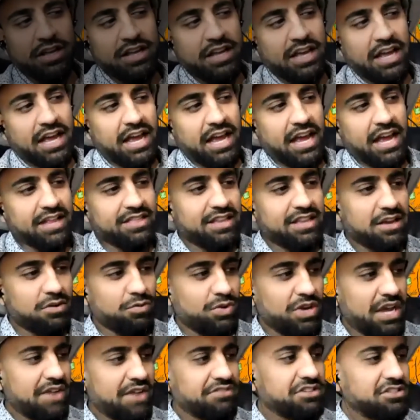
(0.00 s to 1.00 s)
And then
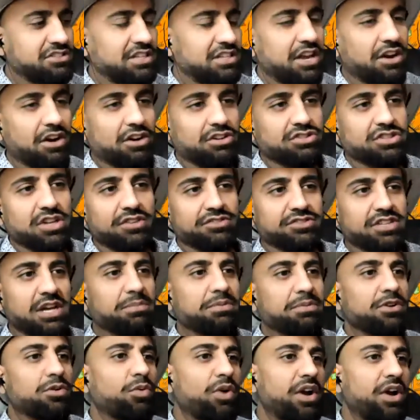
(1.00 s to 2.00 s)
we have to set ourselves up
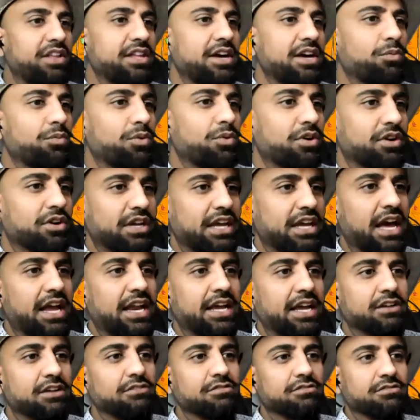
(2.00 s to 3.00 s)
in a way that we're
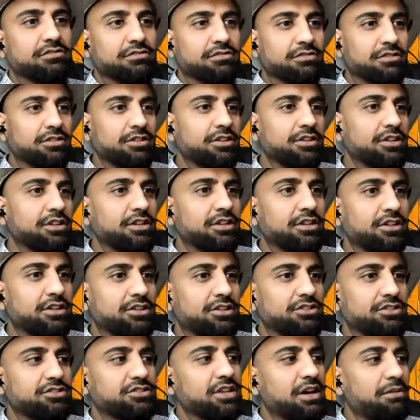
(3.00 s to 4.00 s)
getting
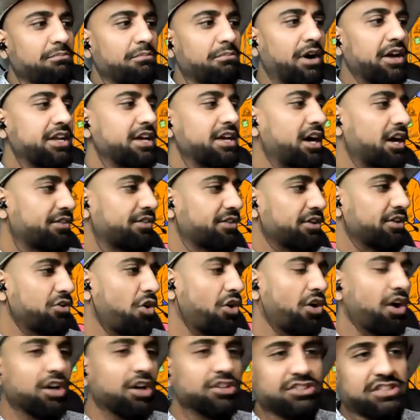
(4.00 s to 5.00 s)
some money out of it, or
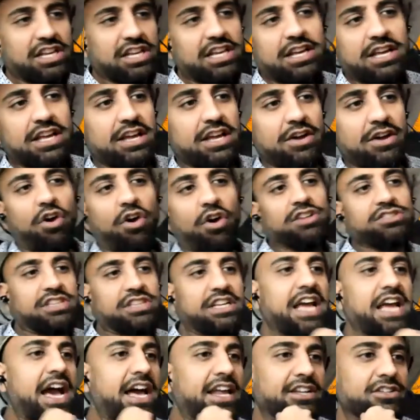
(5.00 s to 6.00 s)
else,
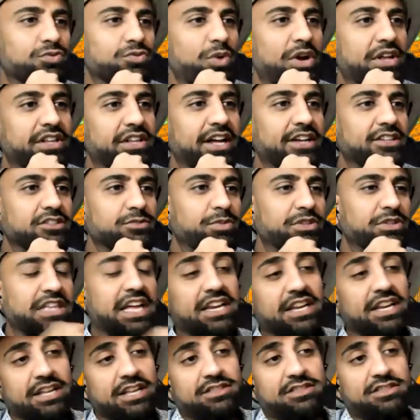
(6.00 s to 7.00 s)
yeah, it is way less. But
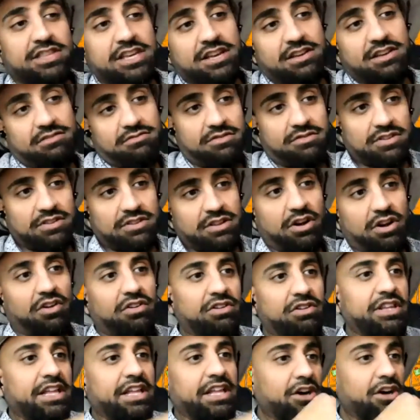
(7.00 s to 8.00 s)
then
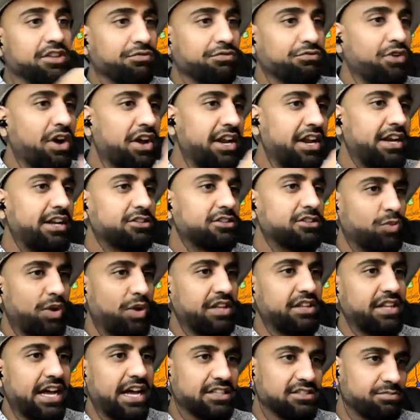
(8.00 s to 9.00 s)
on the front end, it's way
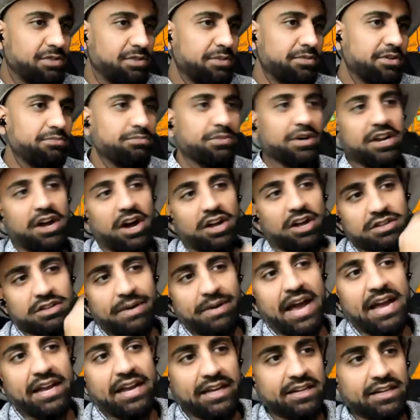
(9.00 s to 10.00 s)
less maybe, but on the
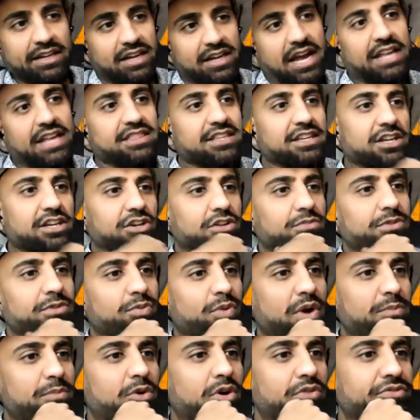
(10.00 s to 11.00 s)
back end, I think it could be
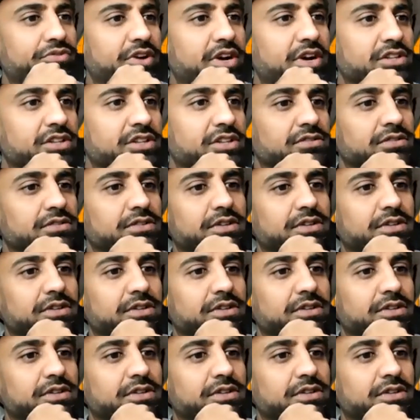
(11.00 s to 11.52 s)
way more for us.